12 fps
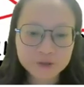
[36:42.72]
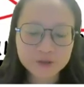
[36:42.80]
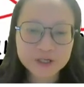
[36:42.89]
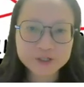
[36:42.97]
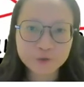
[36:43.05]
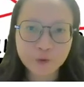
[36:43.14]

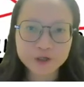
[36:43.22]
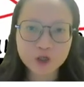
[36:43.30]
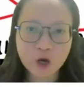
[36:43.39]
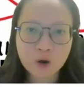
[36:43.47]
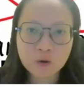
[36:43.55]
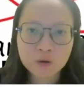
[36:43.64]
this
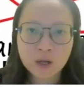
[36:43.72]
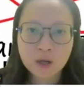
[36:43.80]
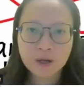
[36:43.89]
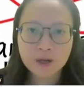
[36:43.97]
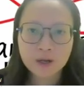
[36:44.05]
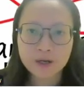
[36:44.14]
ratio.
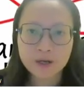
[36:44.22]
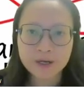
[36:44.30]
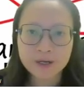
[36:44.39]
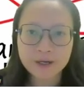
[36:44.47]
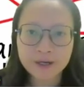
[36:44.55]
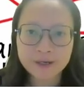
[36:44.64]
It
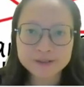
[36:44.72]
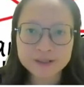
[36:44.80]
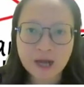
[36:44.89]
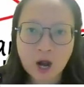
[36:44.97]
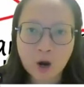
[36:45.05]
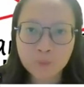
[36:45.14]
is
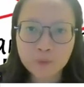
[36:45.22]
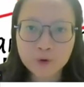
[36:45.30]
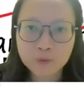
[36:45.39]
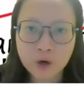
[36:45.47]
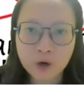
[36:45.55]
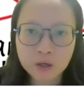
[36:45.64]
the
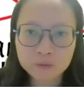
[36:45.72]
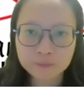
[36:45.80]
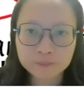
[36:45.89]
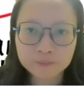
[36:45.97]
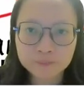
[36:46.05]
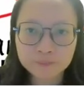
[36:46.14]
output work
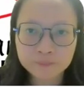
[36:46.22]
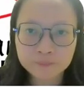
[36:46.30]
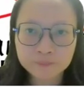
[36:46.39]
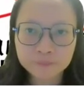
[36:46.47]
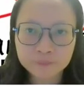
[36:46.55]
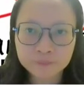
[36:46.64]

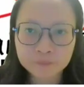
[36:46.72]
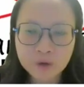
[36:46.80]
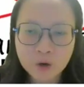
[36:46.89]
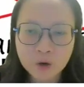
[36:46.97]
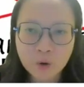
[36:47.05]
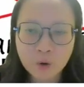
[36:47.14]

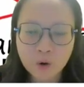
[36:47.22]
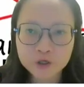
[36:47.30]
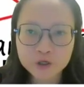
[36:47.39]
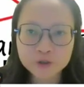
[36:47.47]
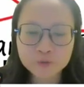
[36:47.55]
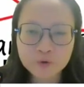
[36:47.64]
or the
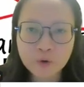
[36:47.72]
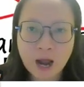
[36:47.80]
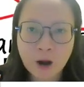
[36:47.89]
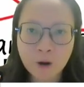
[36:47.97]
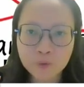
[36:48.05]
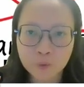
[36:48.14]
useful
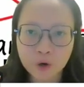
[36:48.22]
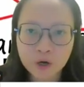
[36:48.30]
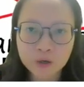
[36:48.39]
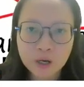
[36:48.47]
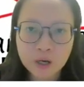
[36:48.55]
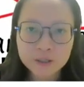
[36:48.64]
output
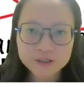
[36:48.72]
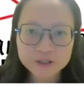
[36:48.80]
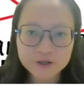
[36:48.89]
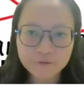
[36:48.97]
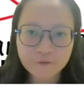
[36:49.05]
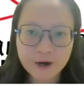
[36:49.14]
work
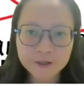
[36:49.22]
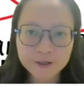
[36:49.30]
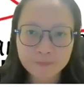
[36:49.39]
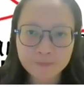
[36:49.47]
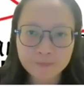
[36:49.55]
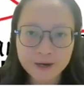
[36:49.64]

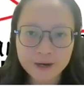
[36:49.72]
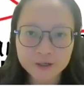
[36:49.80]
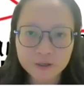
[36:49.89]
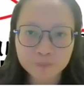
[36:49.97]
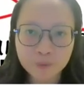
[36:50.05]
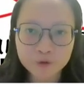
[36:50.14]
divided by
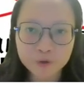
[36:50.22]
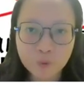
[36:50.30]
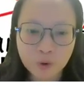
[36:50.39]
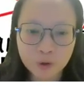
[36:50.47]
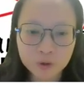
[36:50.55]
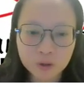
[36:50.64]
the input
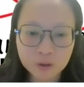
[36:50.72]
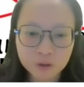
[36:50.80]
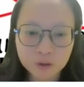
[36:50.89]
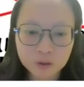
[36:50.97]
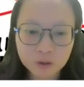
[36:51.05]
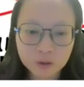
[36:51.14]
work.